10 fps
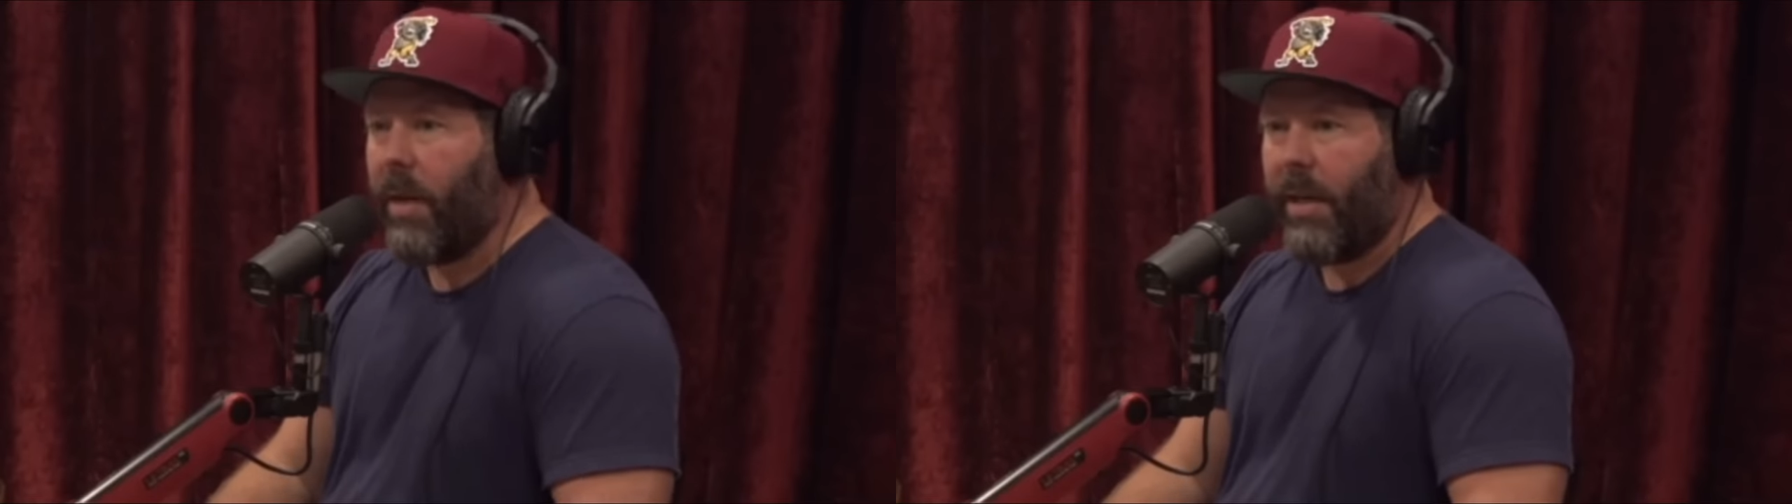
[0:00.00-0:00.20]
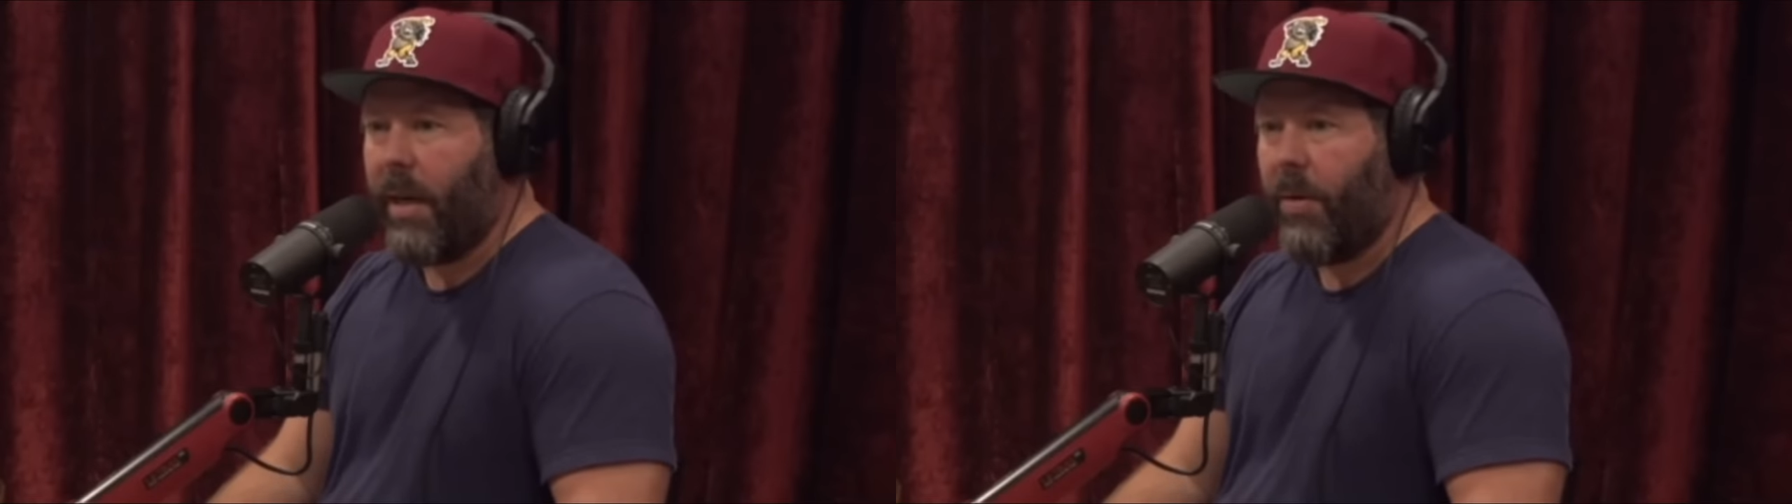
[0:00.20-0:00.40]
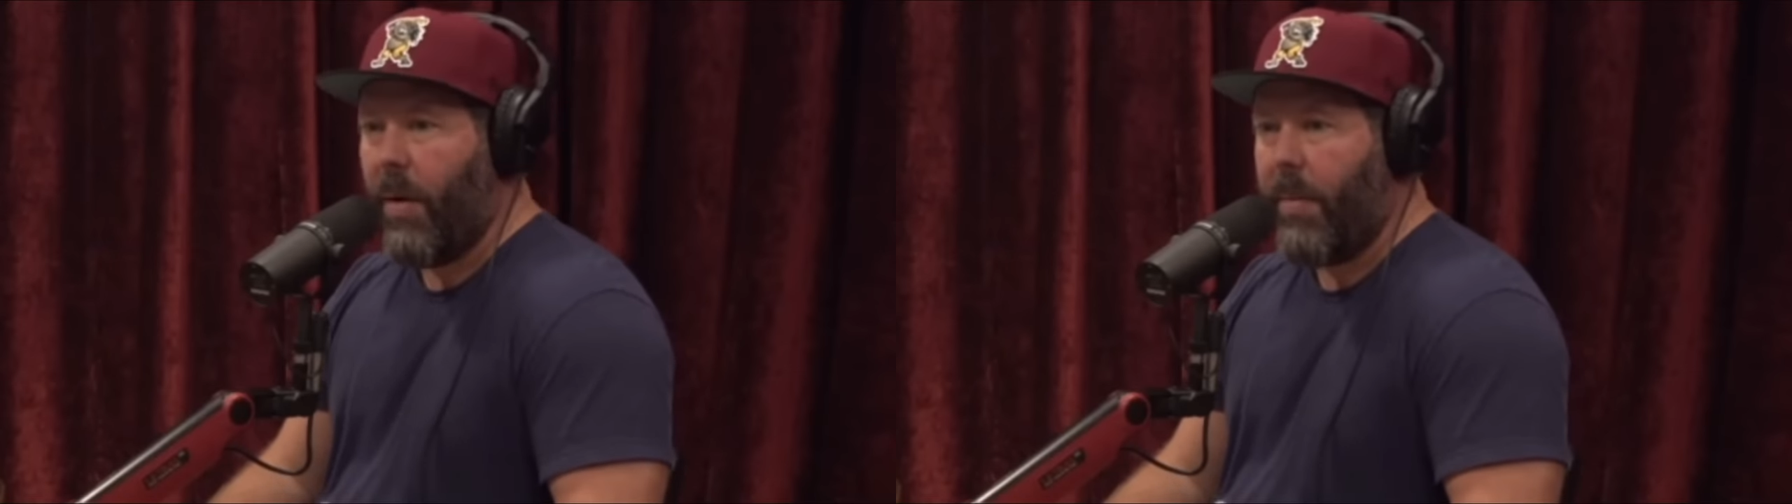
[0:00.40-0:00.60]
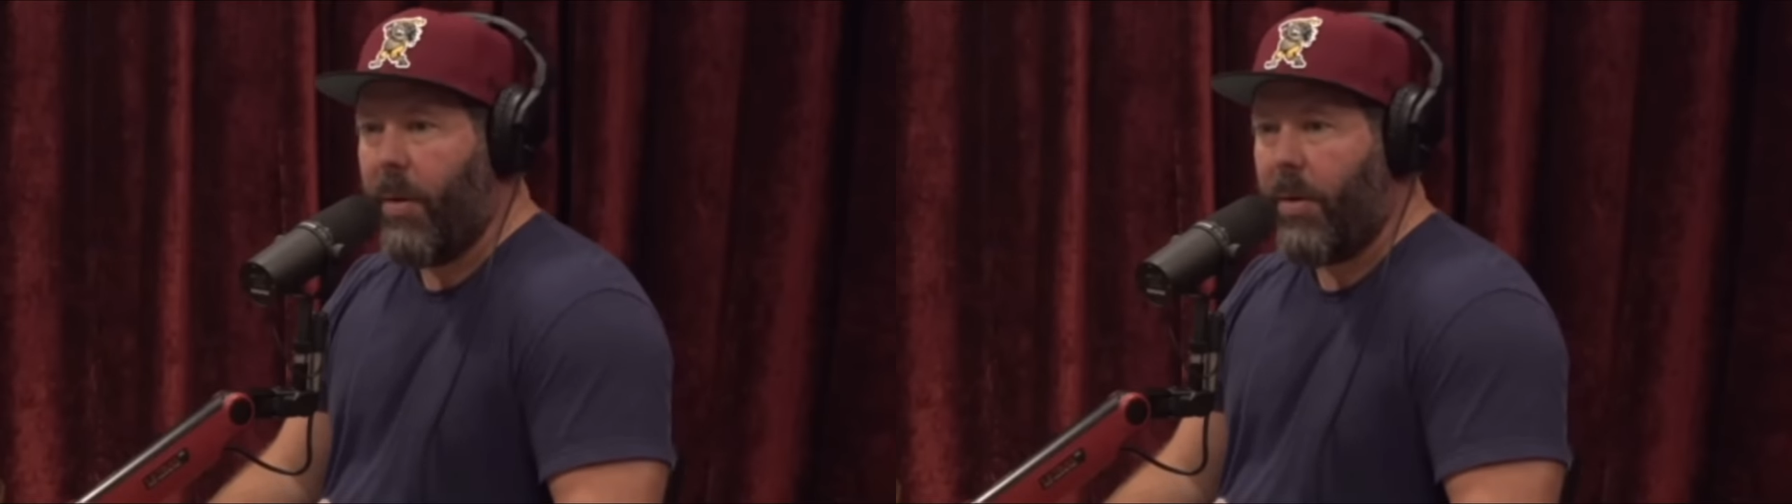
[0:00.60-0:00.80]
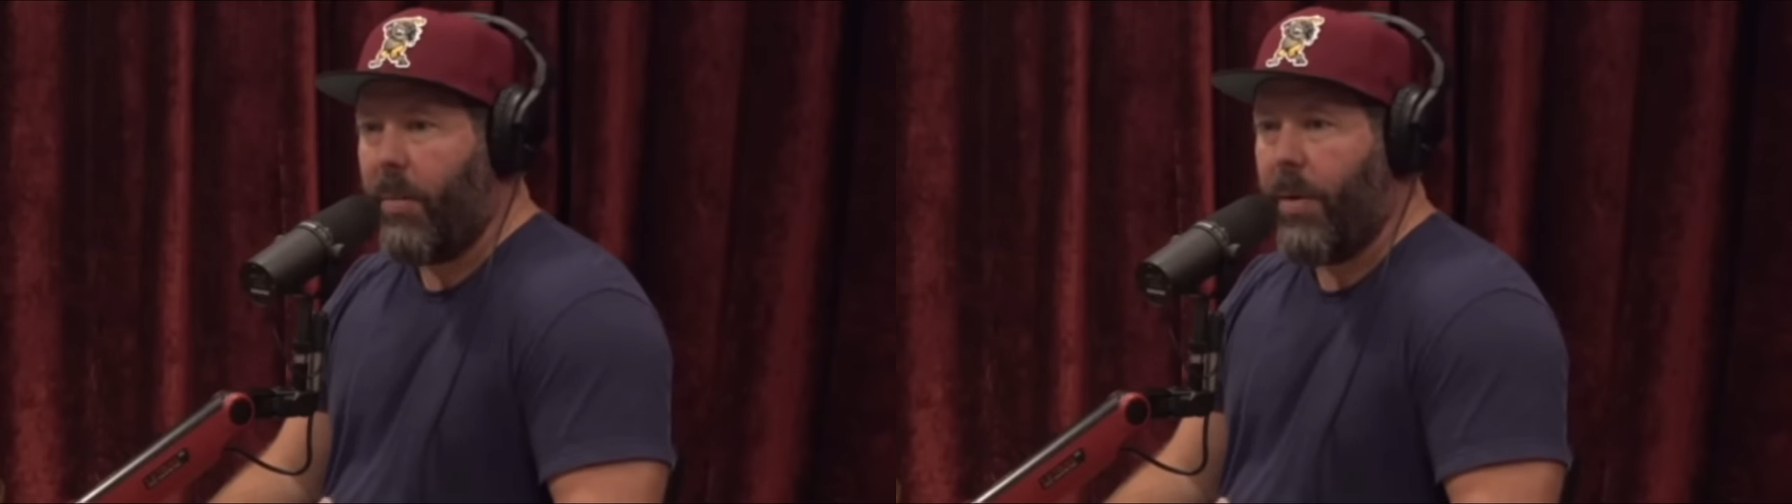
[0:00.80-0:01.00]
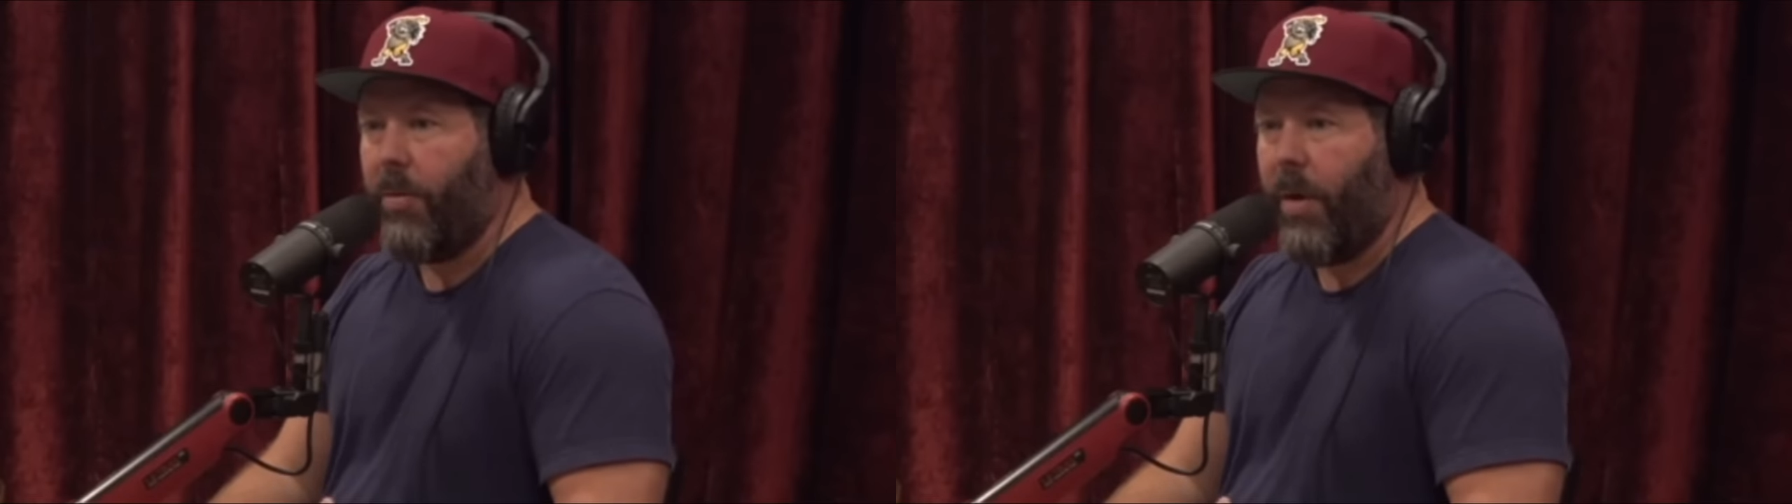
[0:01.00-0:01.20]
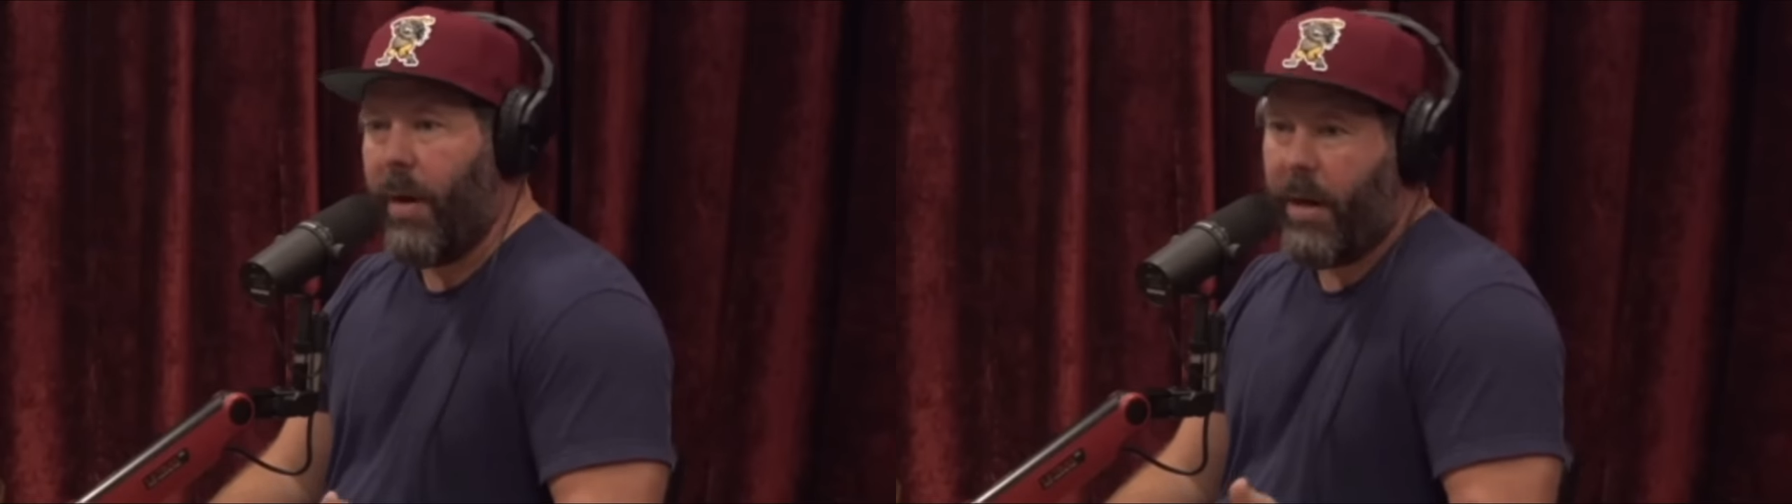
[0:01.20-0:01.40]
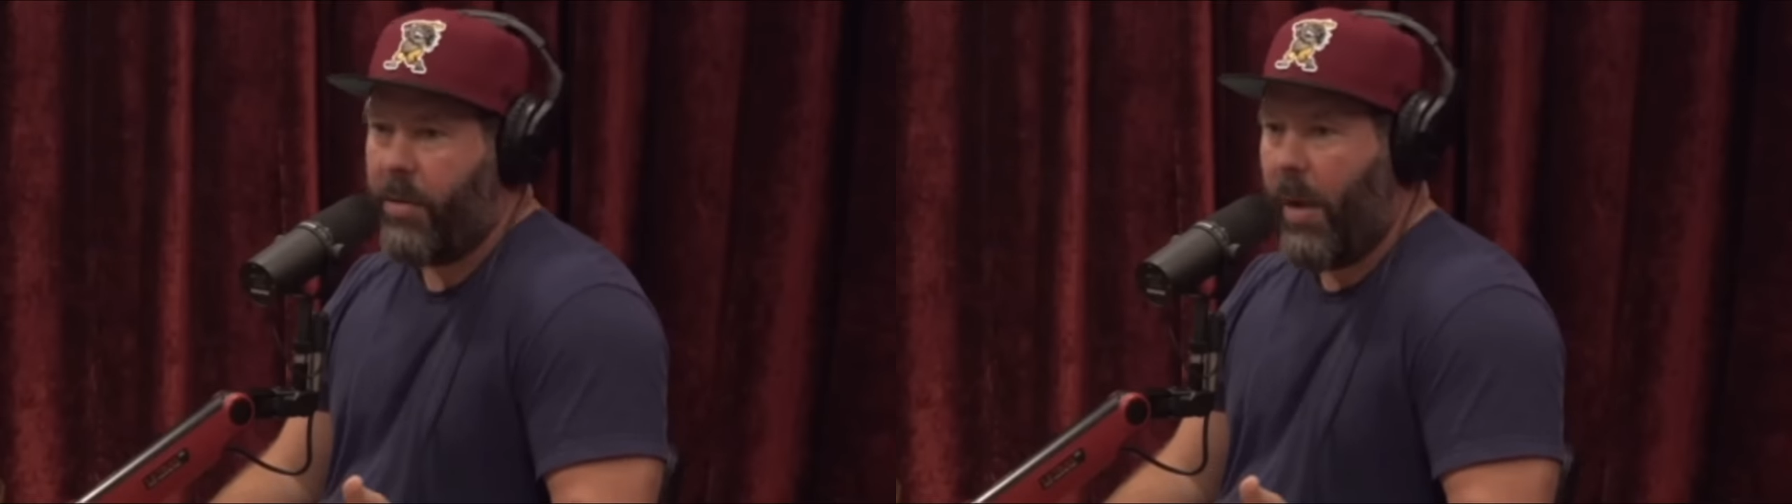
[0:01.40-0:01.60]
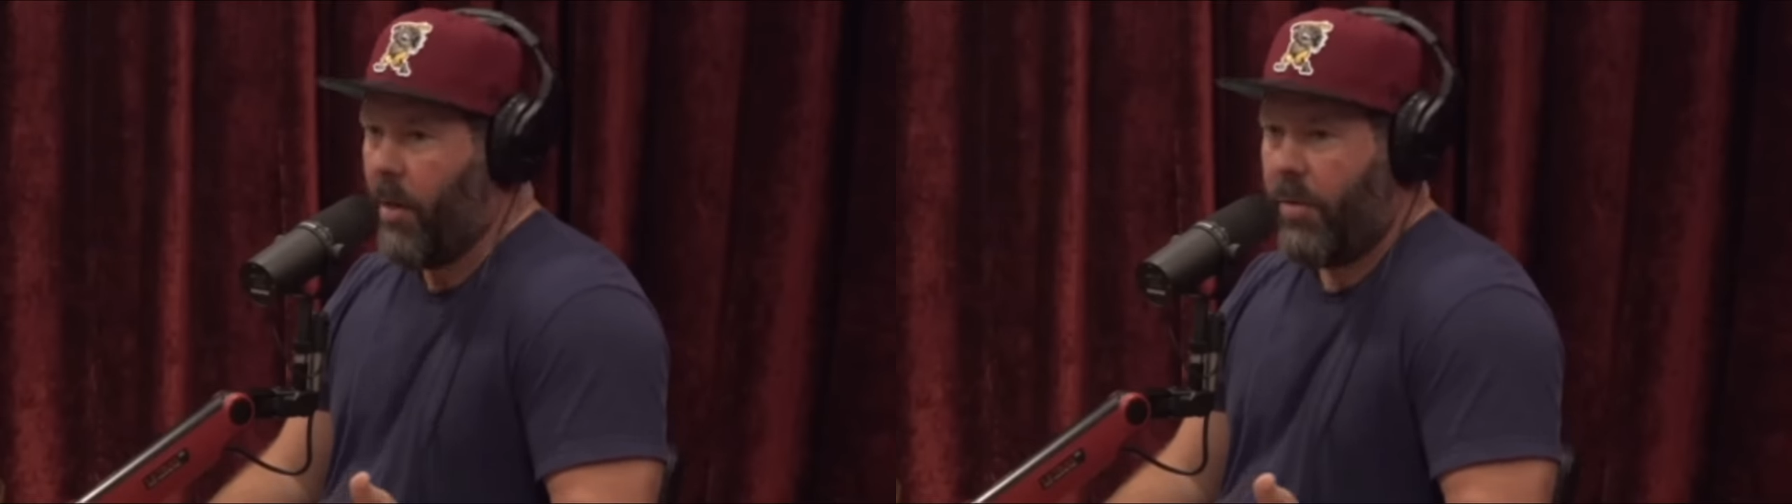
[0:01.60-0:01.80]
I said I could run a marathon with no training. I, I yeah,